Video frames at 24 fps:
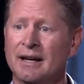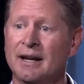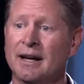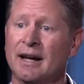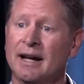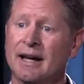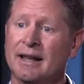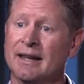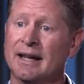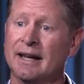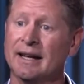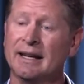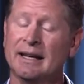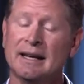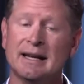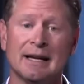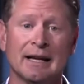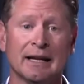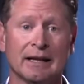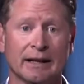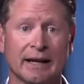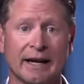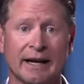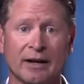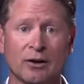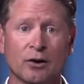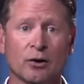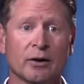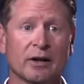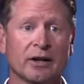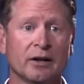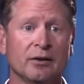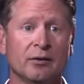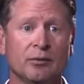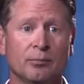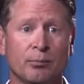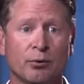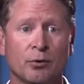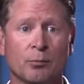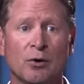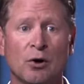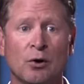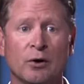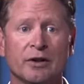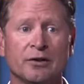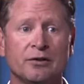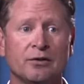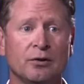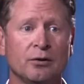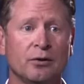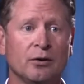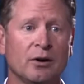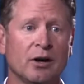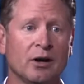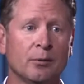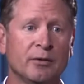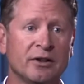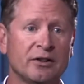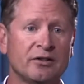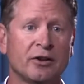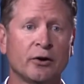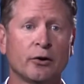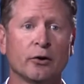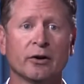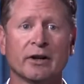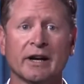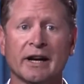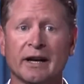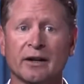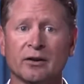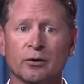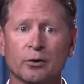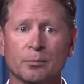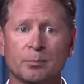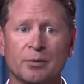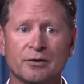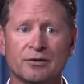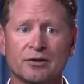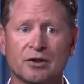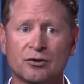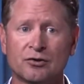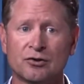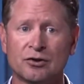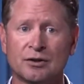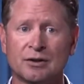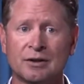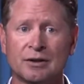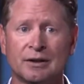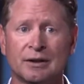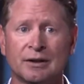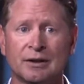and then later promoted to a material handler position.